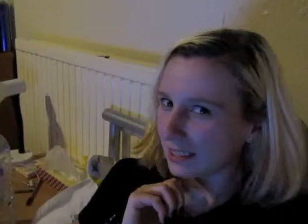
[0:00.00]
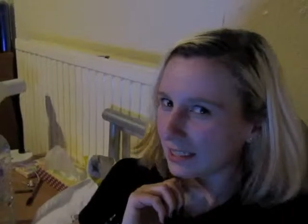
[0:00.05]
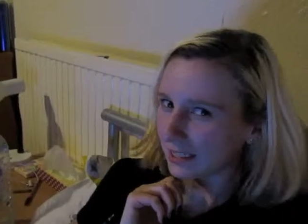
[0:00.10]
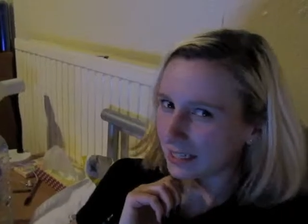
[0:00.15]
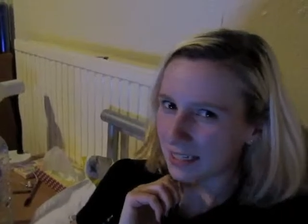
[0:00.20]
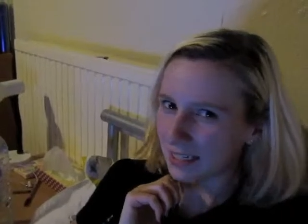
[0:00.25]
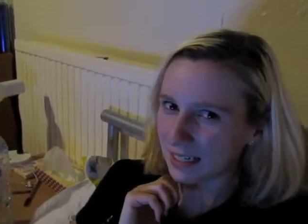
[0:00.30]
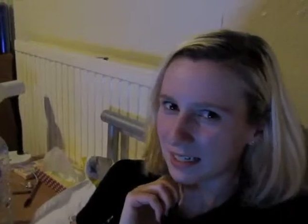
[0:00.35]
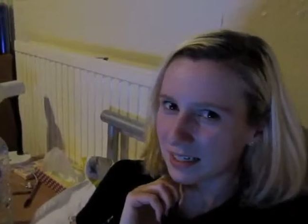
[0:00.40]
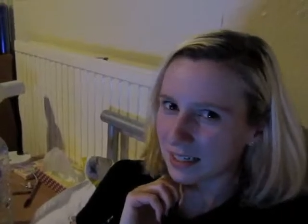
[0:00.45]

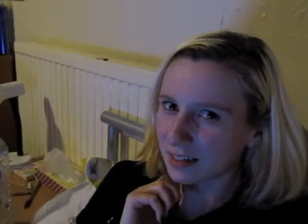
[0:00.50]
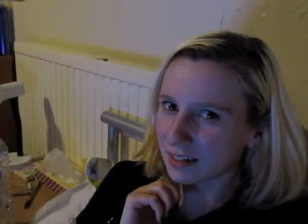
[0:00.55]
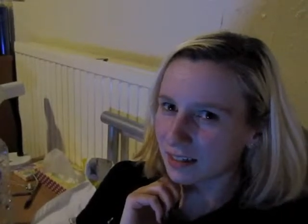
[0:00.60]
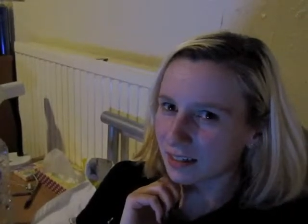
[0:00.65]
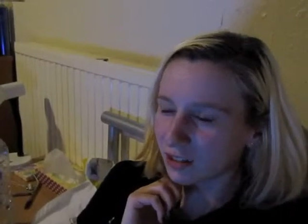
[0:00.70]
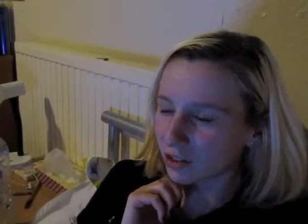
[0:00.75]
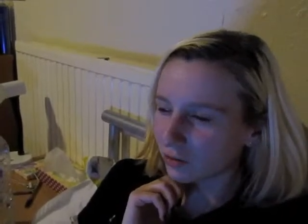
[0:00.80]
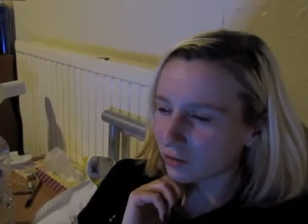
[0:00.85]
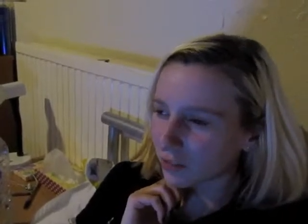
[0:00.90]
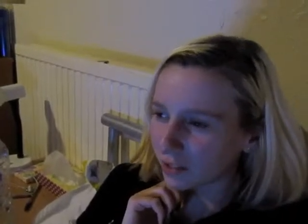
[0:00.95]
need
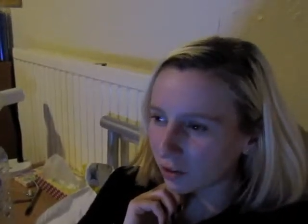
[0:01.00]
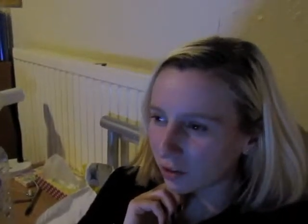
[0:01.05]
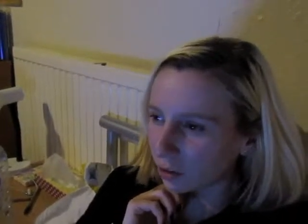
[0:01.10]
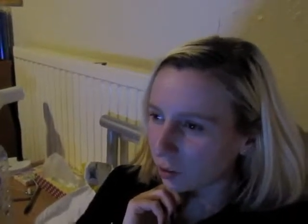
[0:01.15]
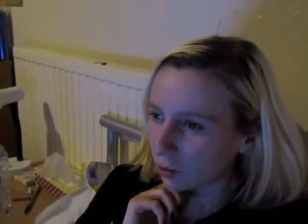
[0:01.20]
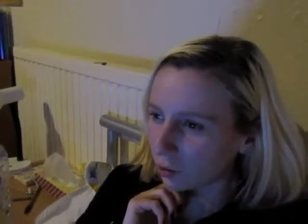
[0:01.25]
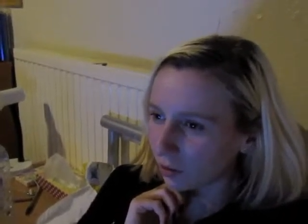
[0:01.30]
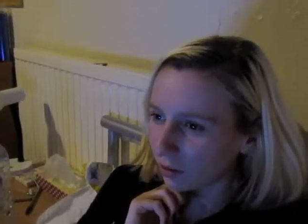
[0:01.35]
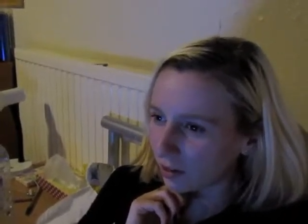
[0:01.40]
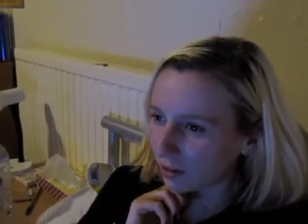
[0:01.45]
to read the
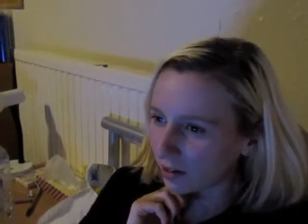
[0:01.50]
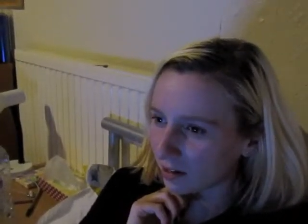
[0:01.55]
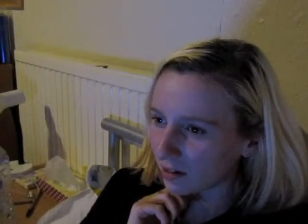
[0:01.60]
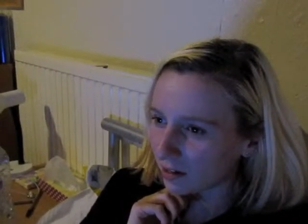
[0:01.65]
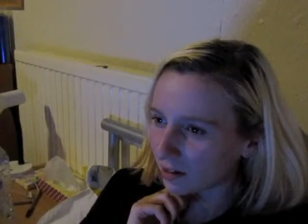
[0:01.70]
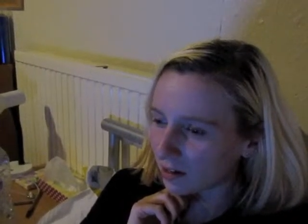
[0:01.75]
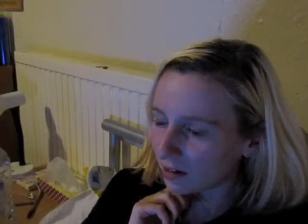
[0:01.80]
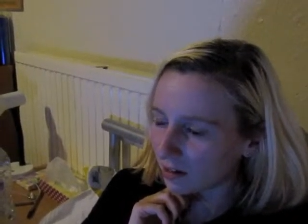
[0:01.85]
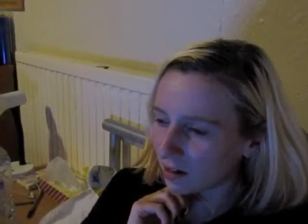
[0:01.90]
whole thing.